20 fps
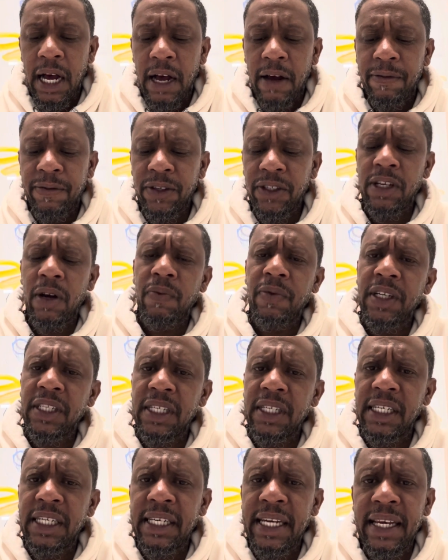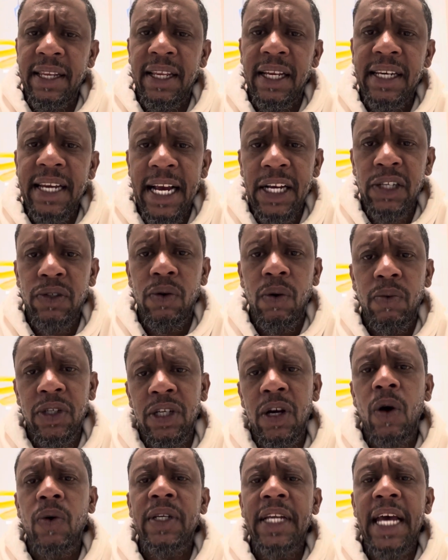For some reason, the next one was
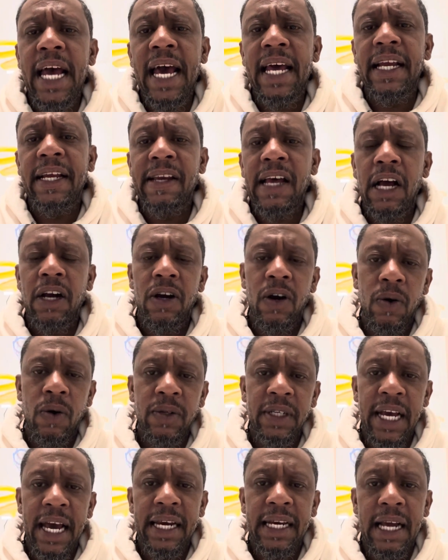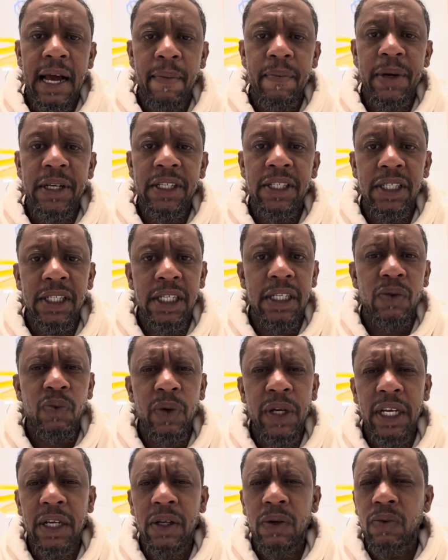GoDaddy. Now, GoDaddy I mentioned in
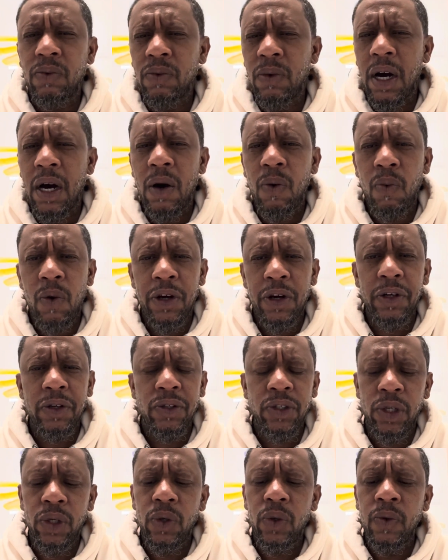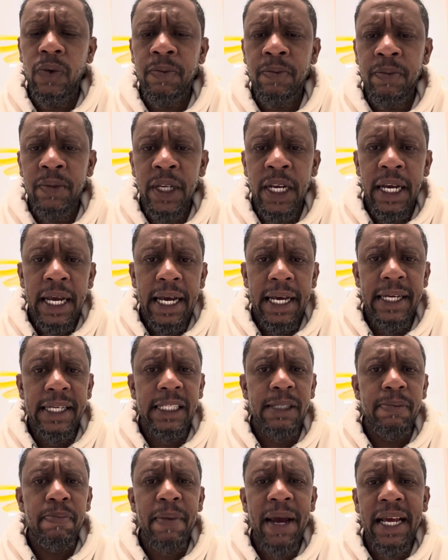week 1 or 2, and
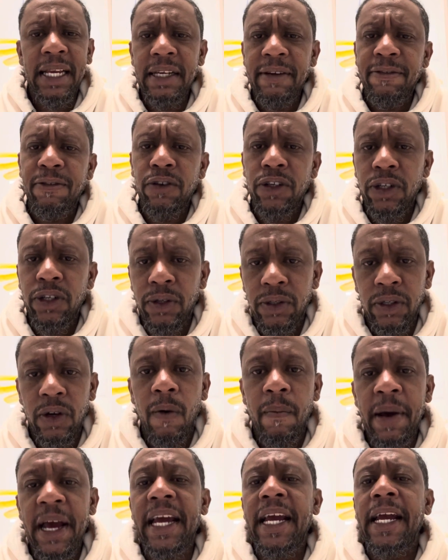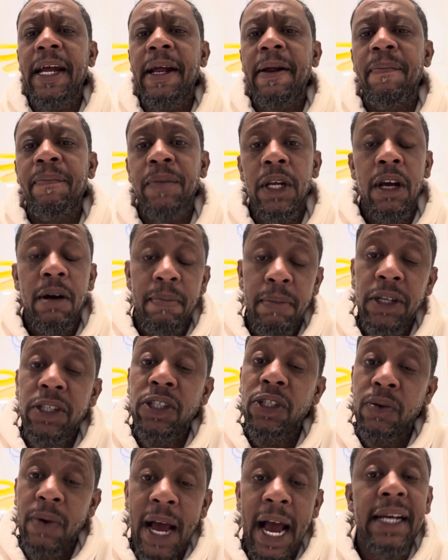it's mainly for your domain,
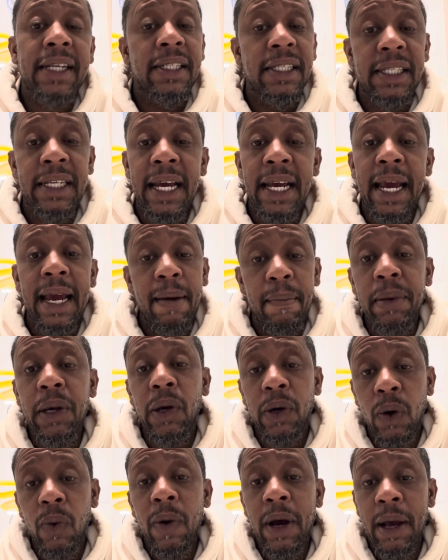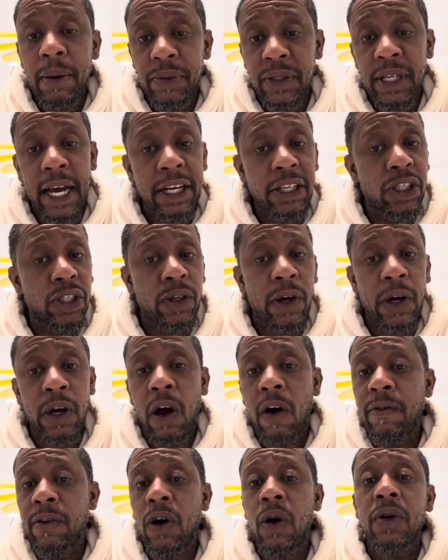but you actually can build a website straight
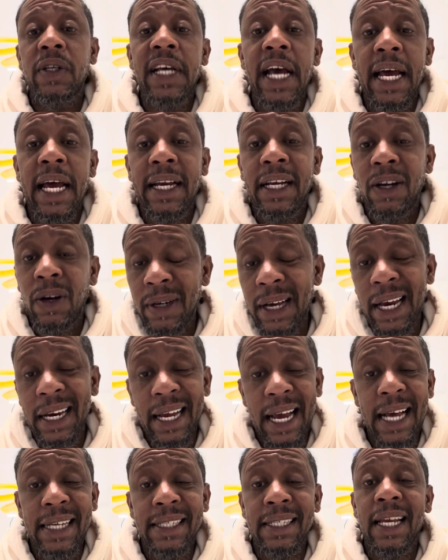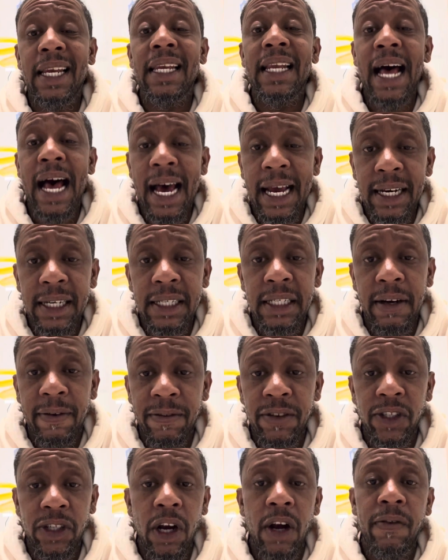off of GoDaddy. GoDaddy has a lot of
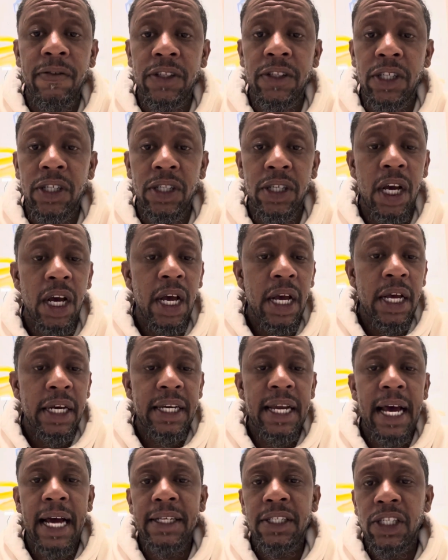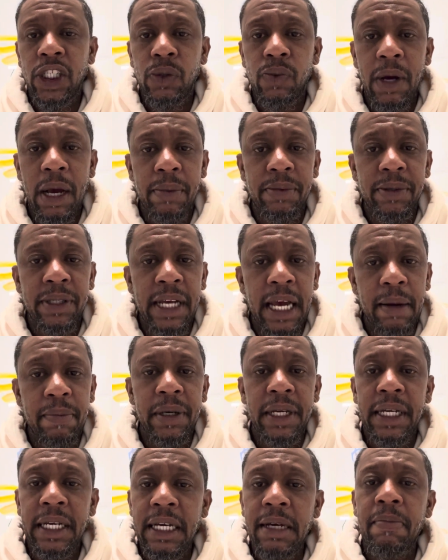different services, not just website,
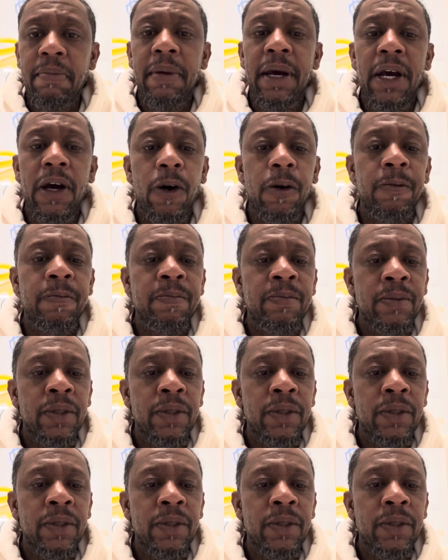but email,